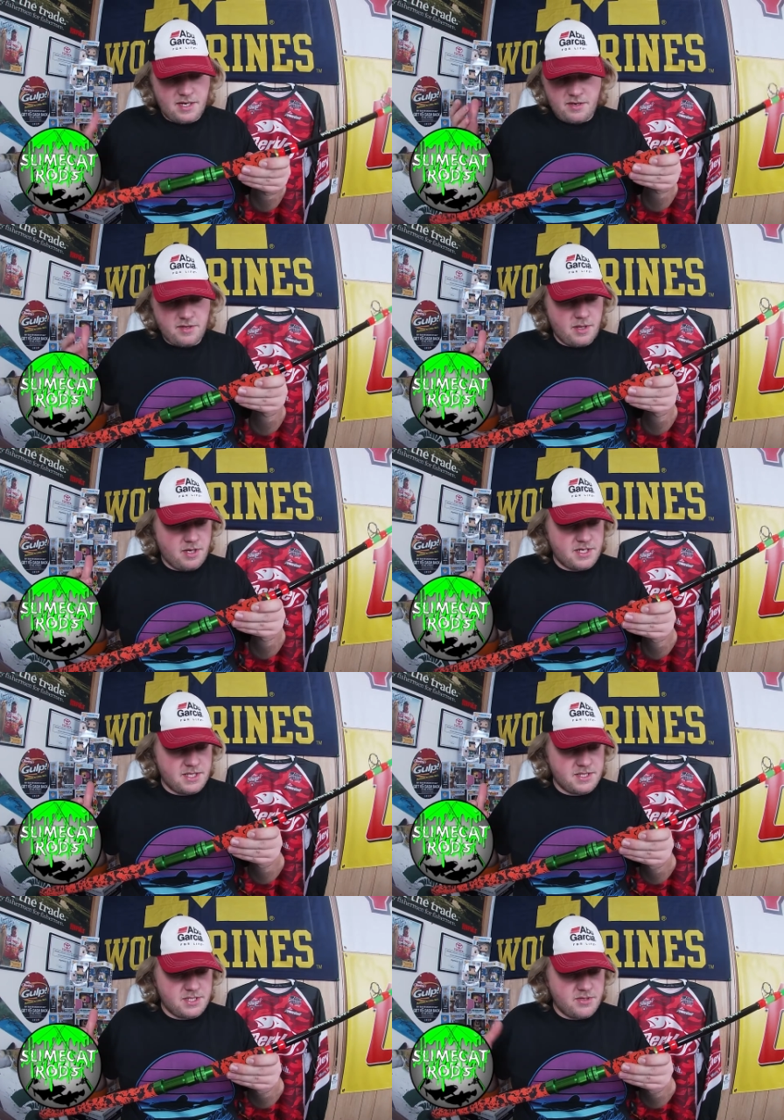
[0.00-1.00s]
I know the look
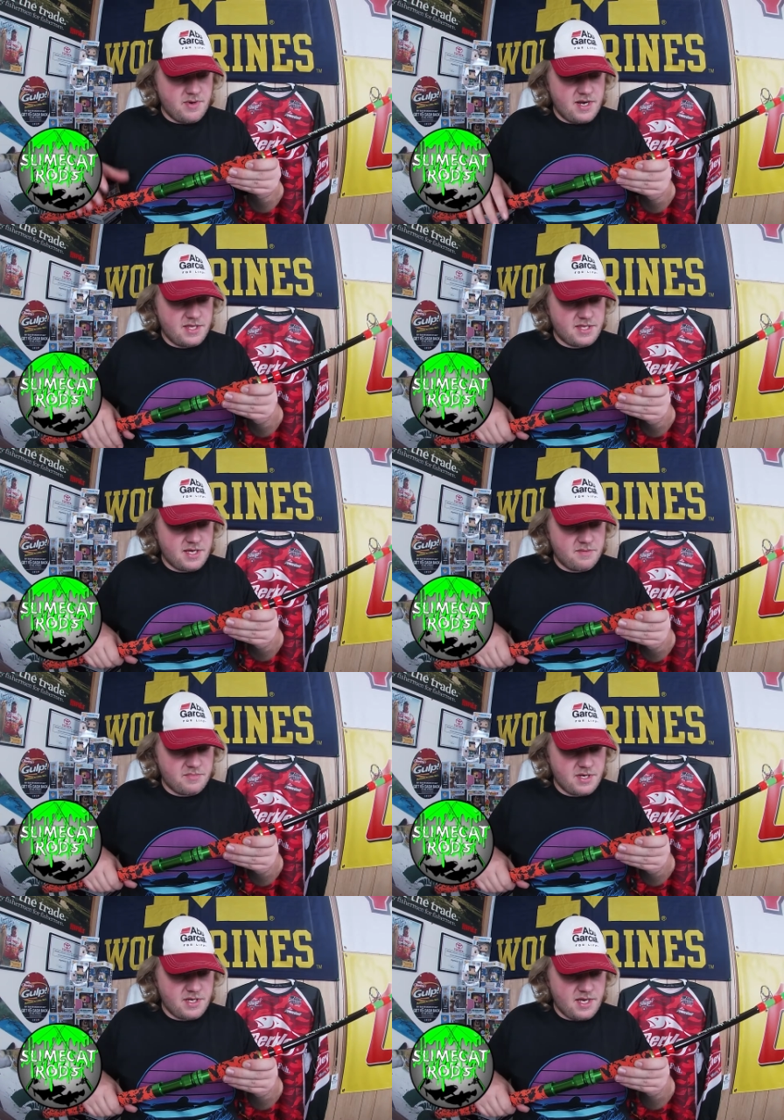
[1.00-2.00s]
doesn't do anything,
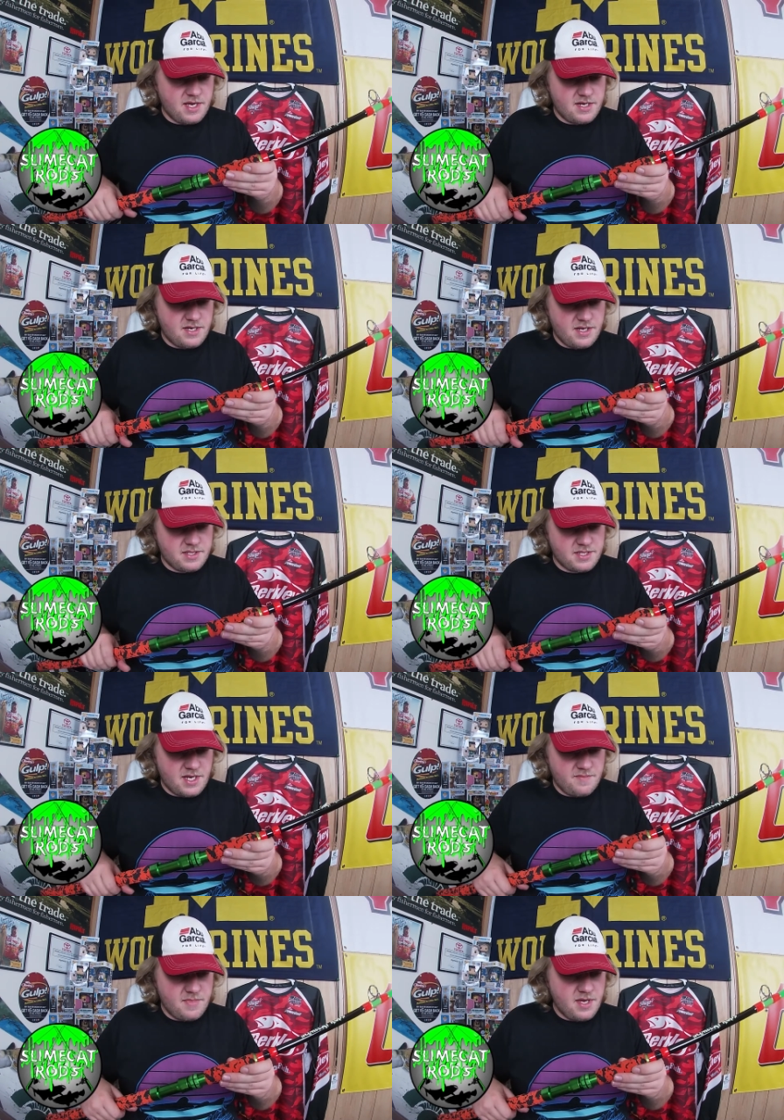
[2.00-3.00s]
but hey, at
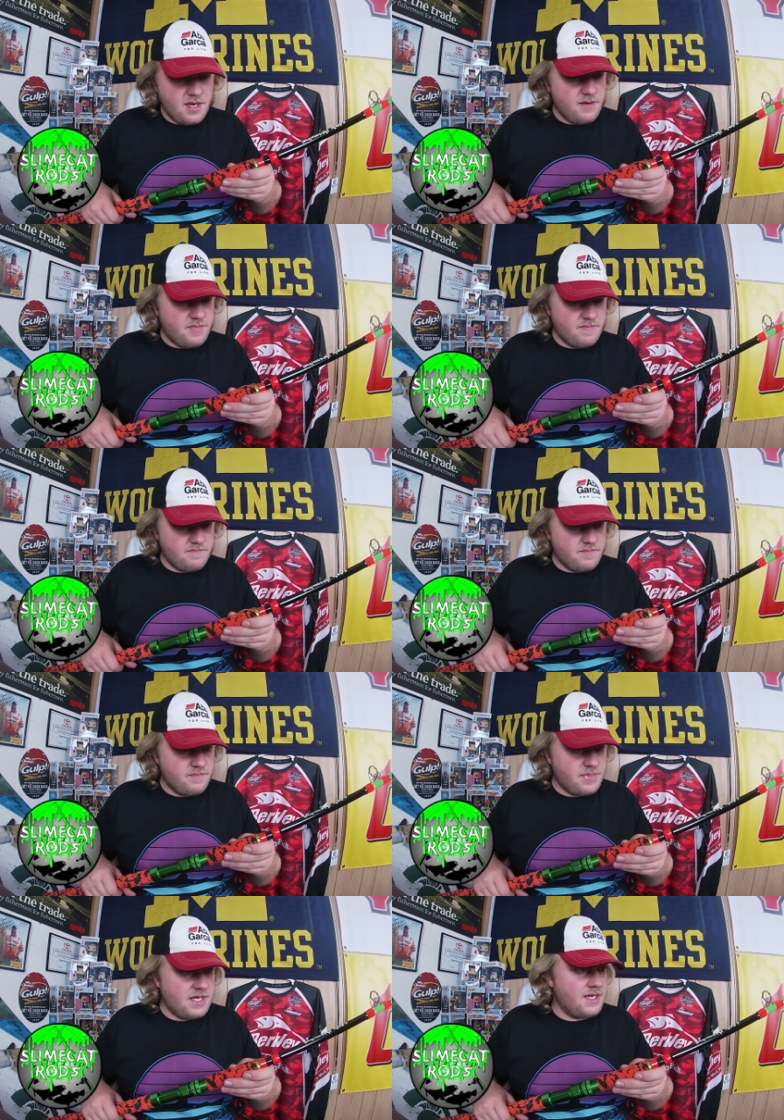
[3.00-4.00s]
nighttime be
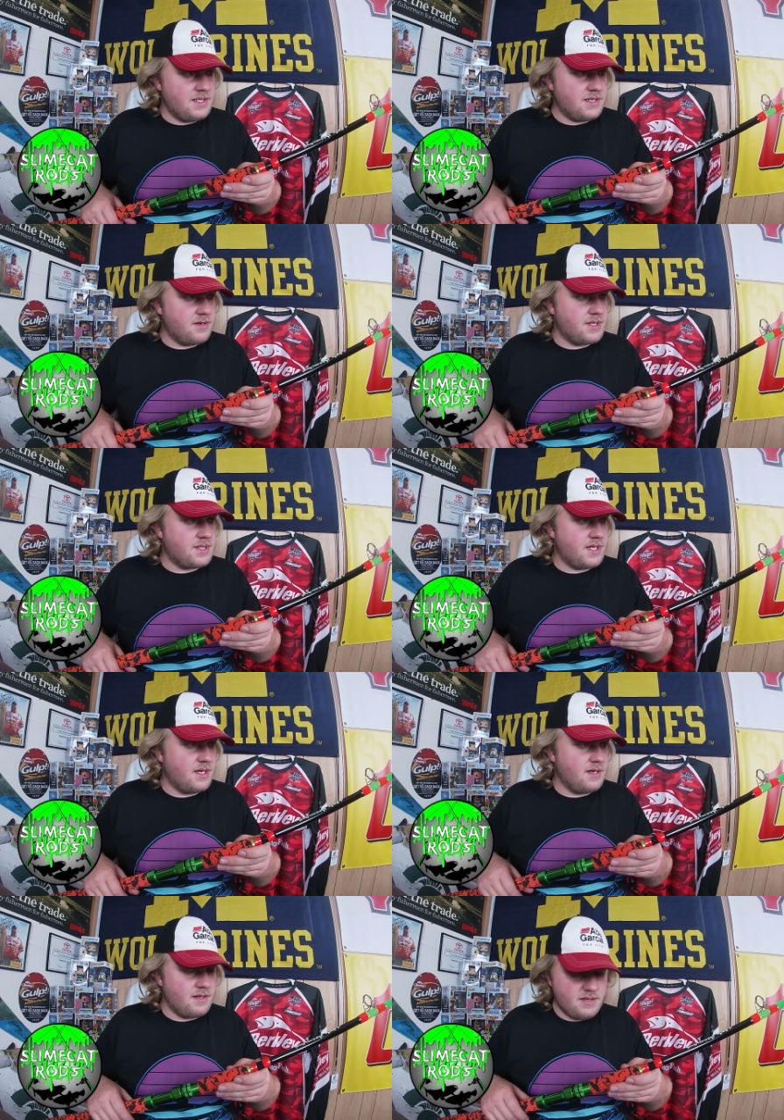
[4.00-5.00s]
easier to
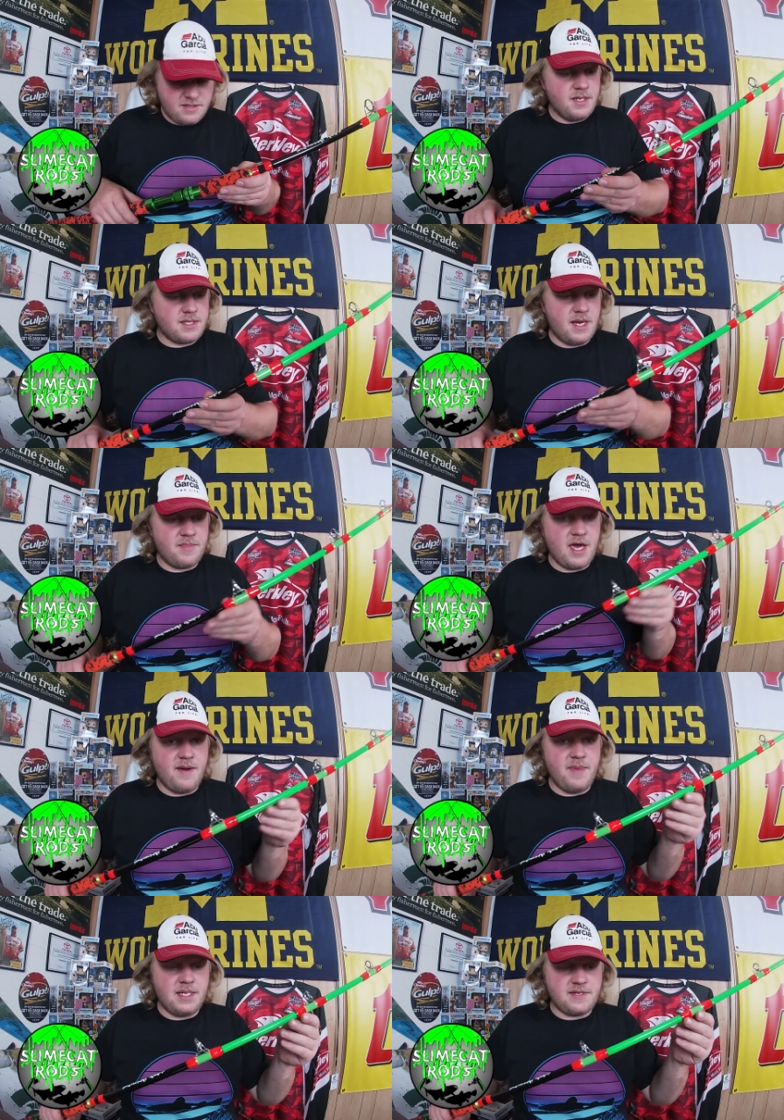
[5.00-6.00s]
see it.
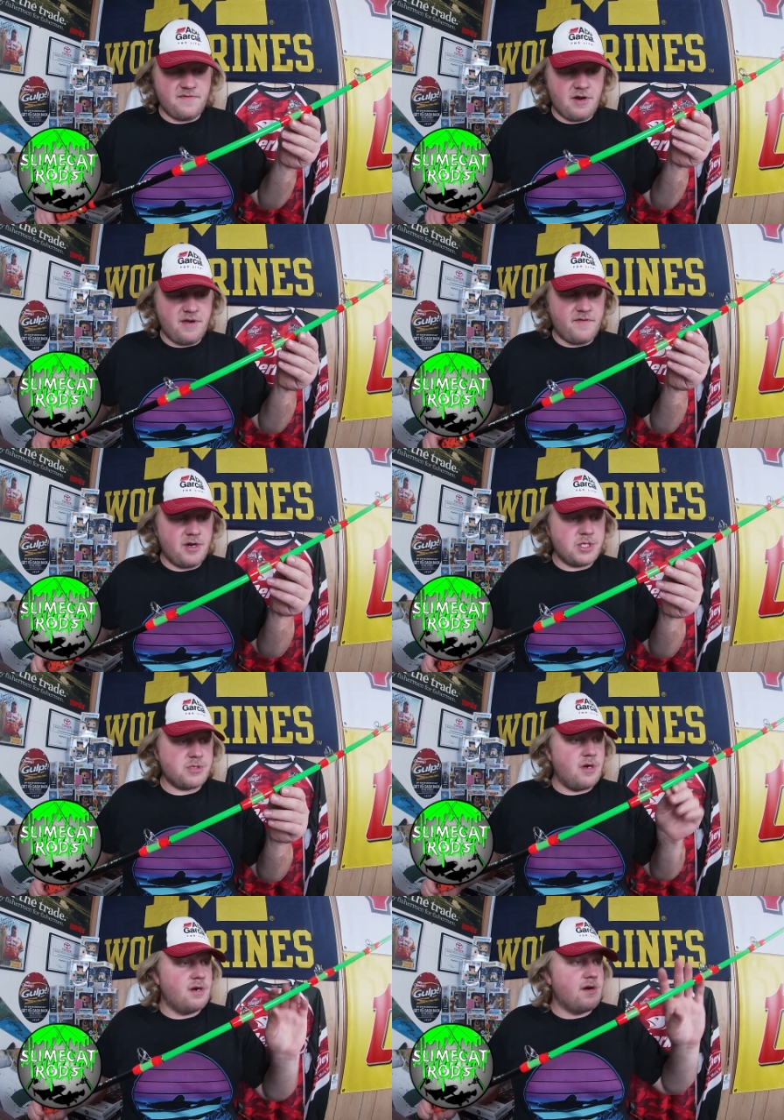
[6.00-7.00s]
Slimecat makes a very, very
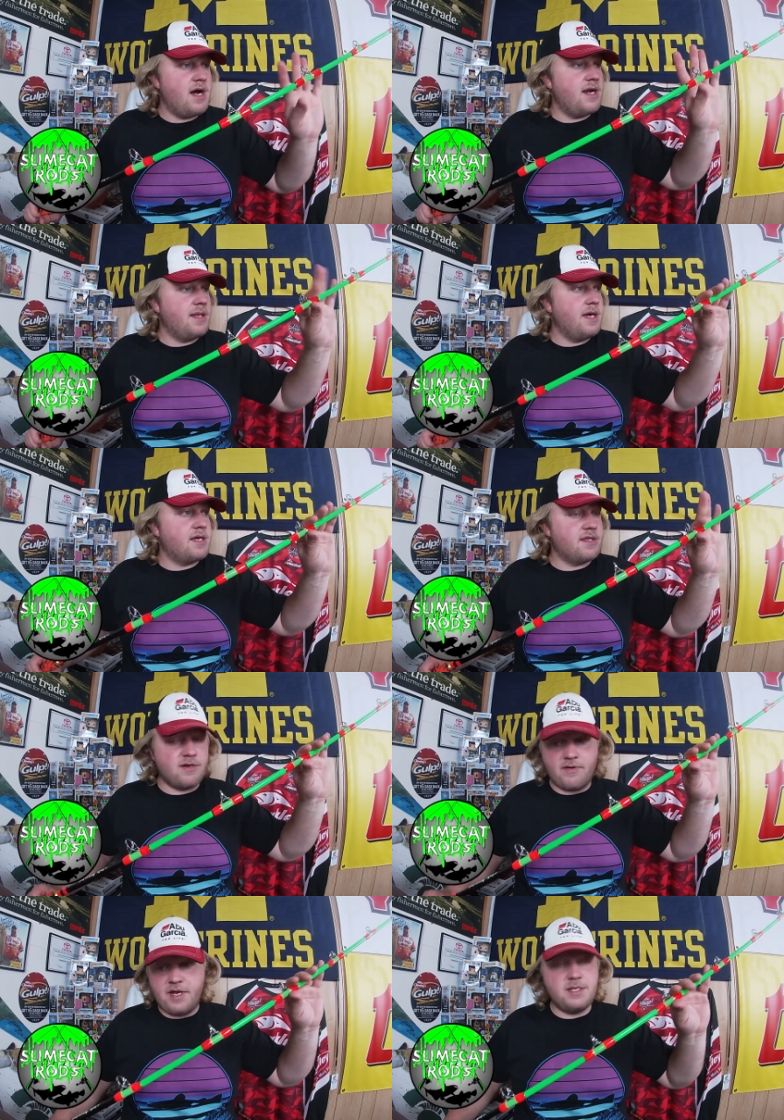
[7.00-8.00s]
strong rod. I like the
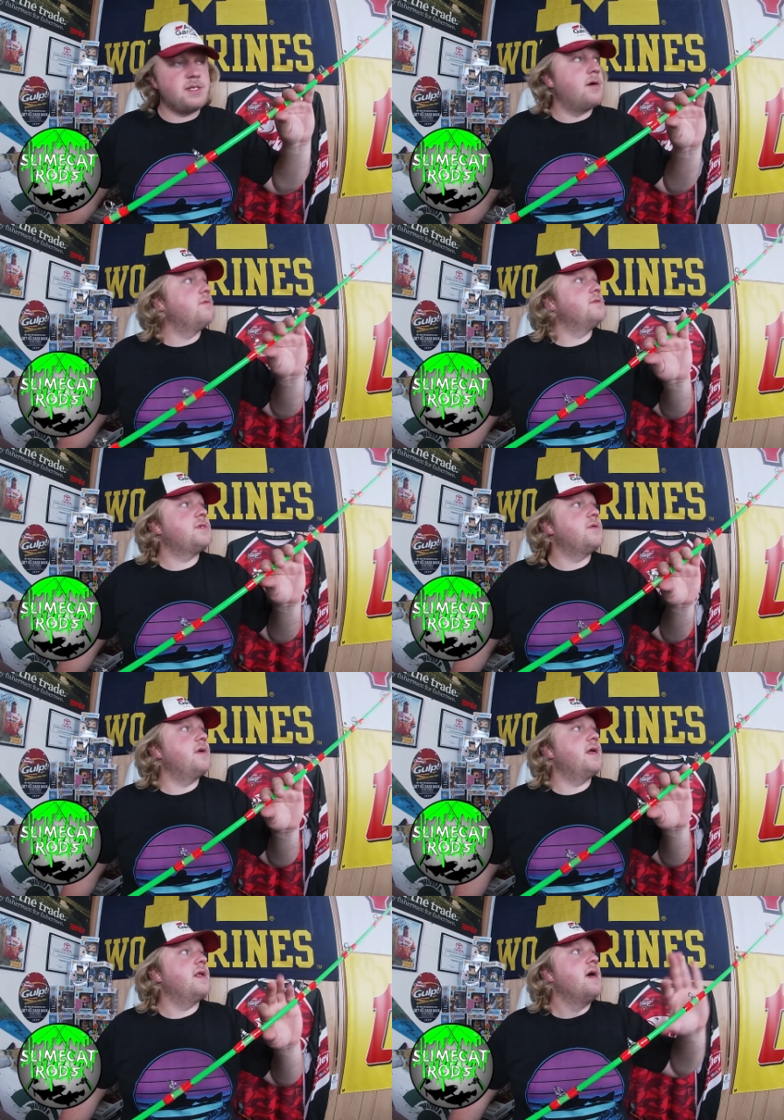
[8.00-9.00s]
green tone
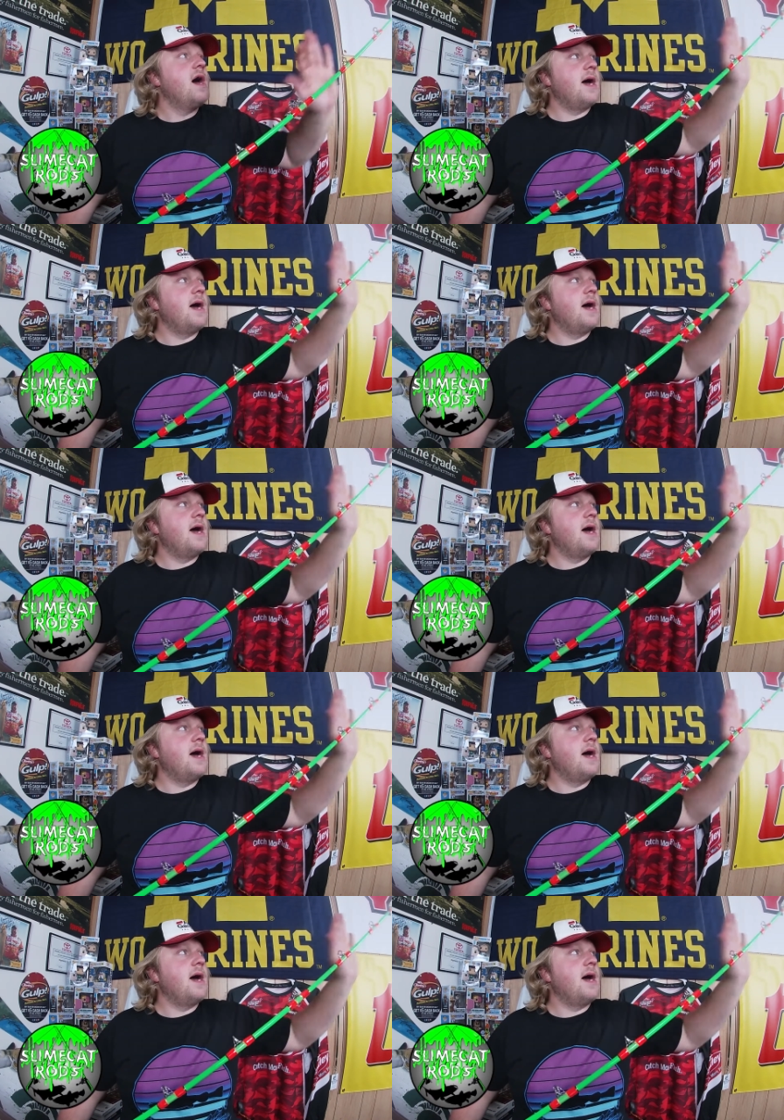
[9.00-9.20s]
to it.